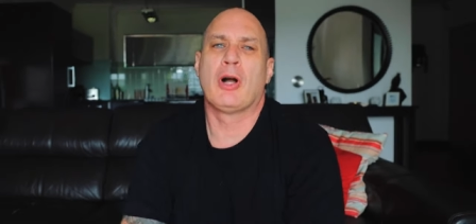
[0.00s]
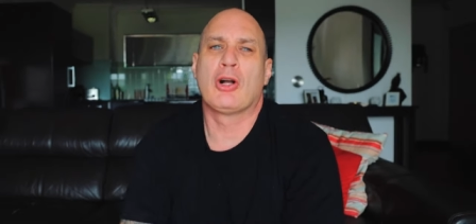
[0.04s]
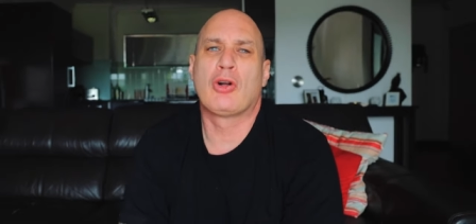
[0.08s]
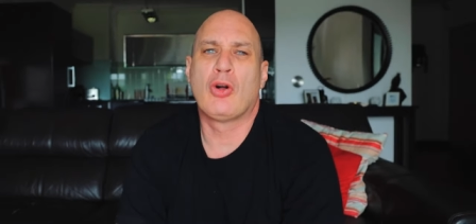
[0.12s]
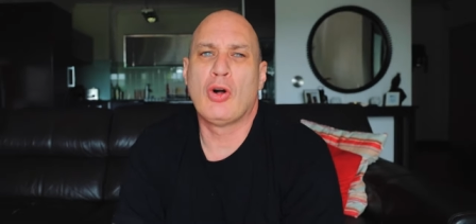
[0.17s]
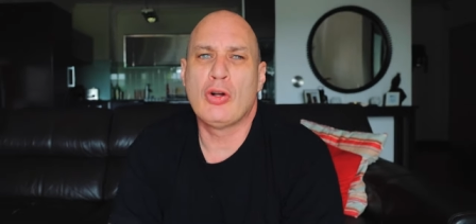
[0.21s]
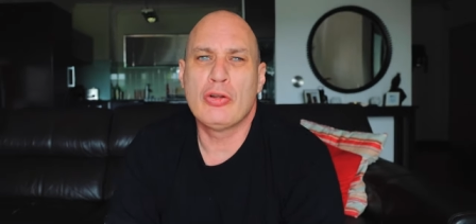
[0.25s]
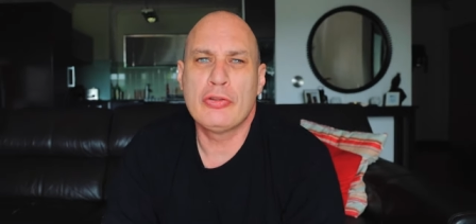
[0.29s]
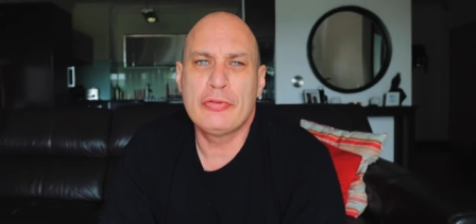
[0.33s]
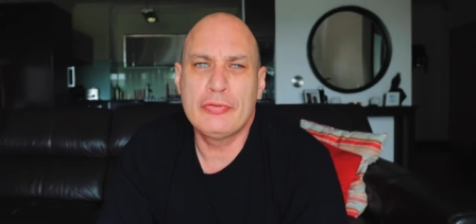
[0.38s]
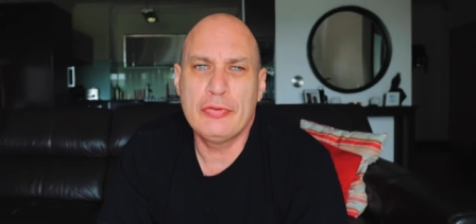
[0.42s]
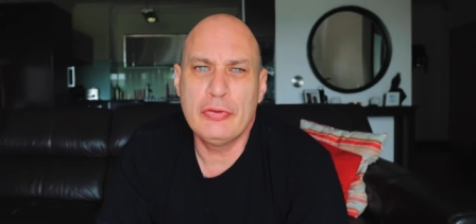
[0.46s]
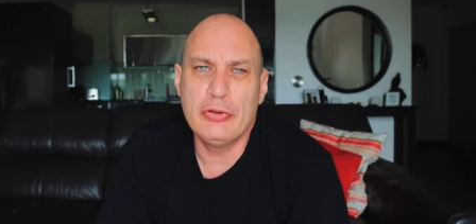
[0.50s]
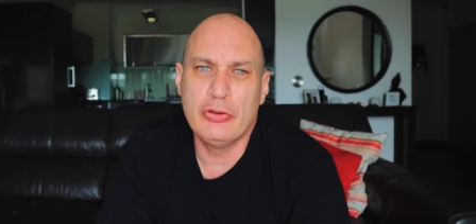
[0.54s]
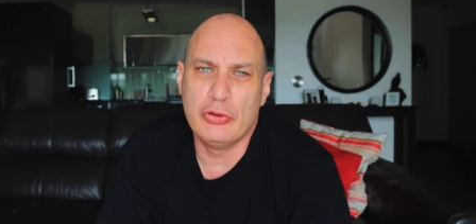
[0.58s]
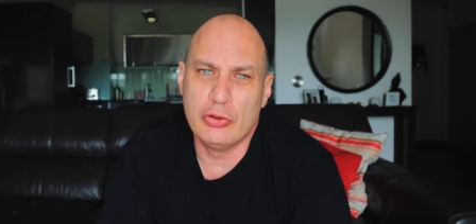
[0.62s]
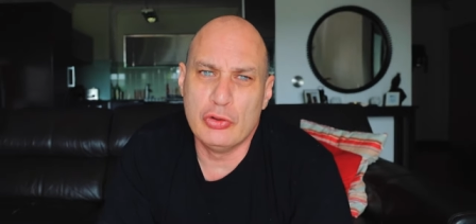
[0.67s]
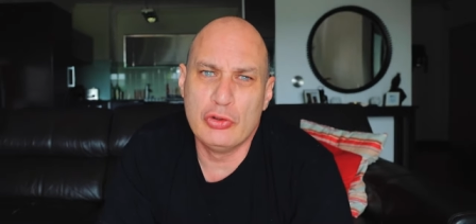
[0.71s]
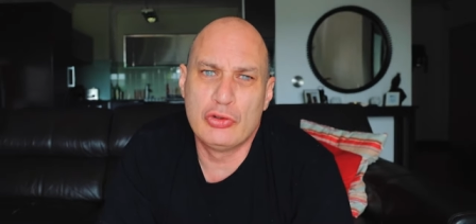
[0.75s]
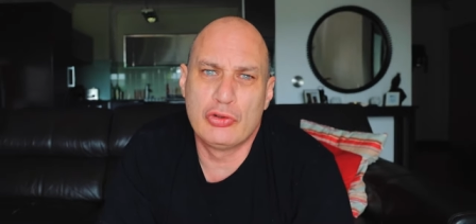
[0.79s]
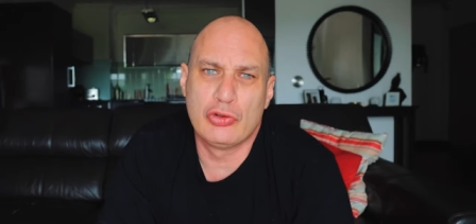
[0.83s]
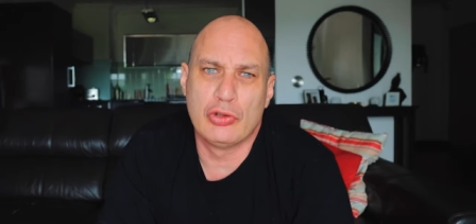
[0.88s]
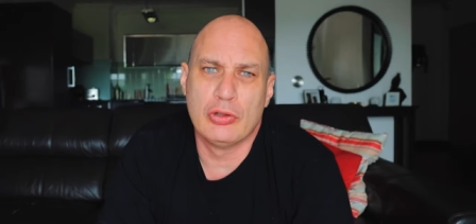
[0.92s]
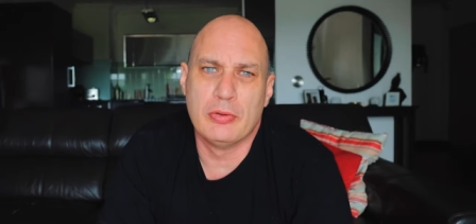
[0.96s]
My goals for
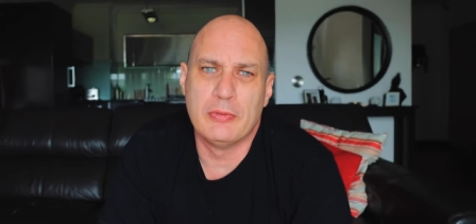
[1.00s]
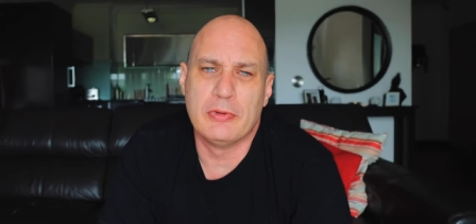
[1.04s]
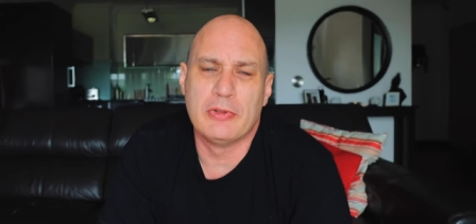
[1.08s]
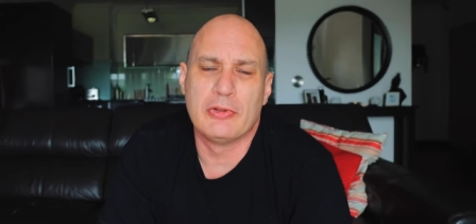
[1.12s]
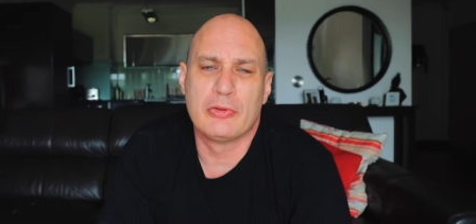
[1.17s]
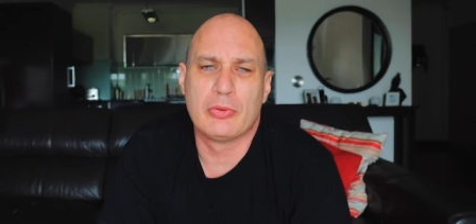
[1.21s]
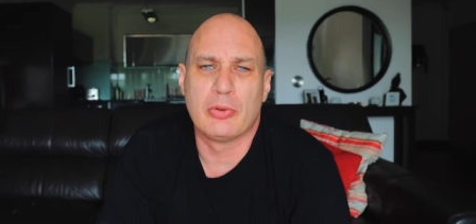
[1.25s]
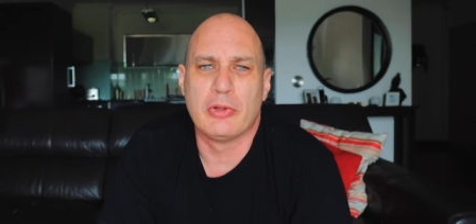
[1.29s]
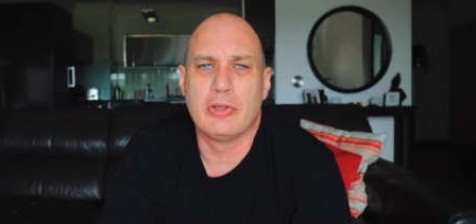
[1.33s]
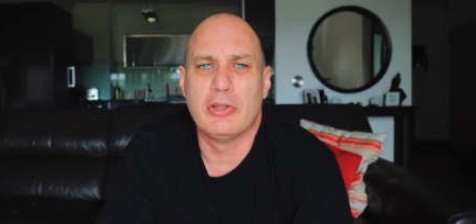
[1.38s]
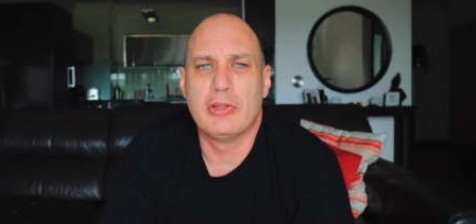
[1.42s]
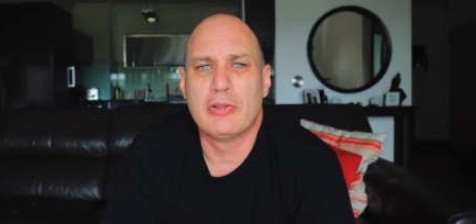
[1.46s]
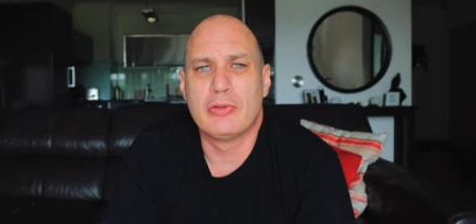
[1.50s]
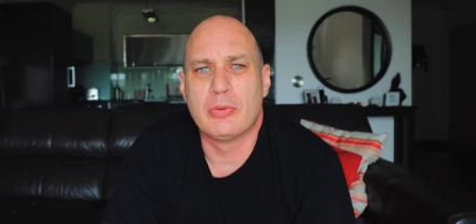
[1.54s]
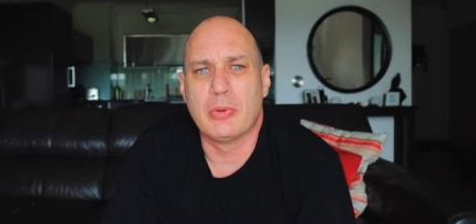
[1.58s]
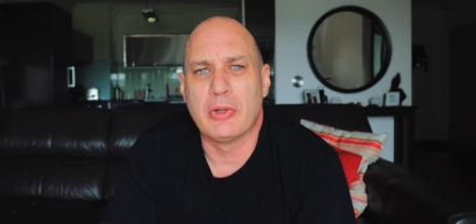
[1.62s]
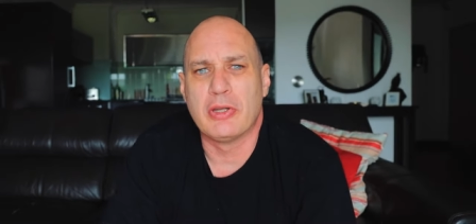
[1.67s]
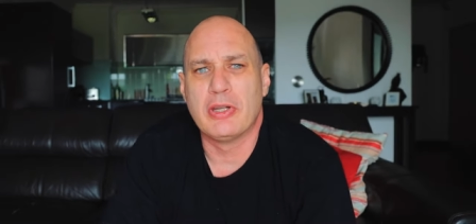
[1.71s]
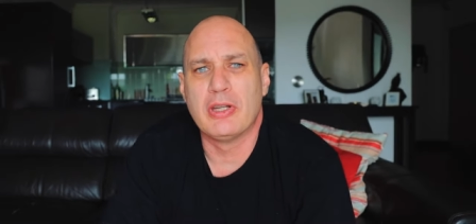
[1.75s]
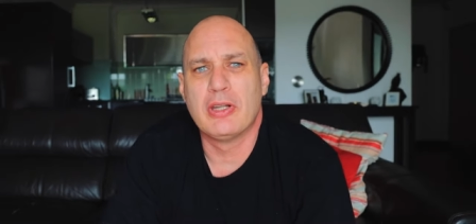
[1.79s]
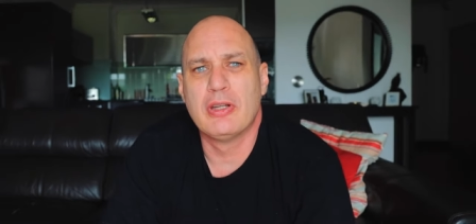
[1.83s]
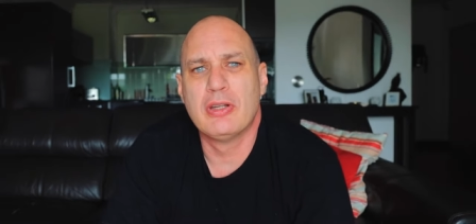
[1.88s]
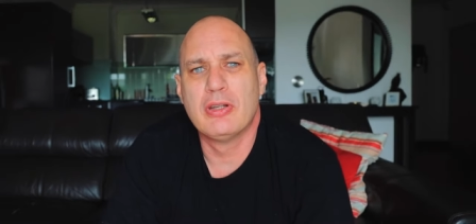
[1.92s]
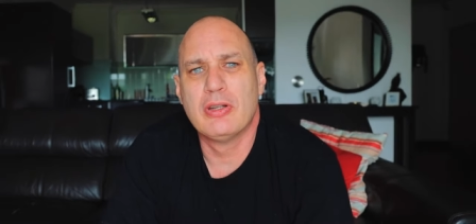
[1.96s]
YouTube in
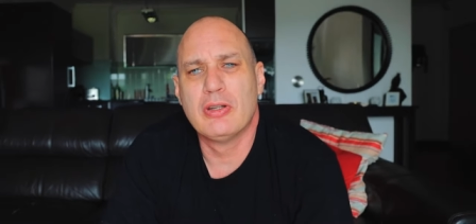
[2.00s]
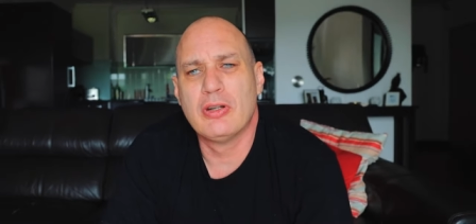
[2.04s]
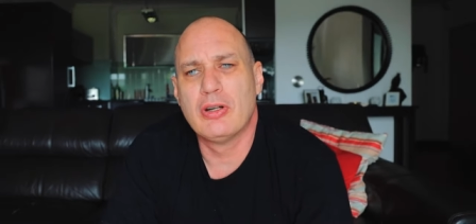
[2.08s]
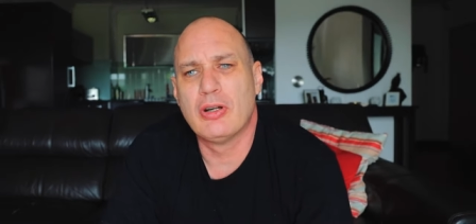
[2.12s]
2020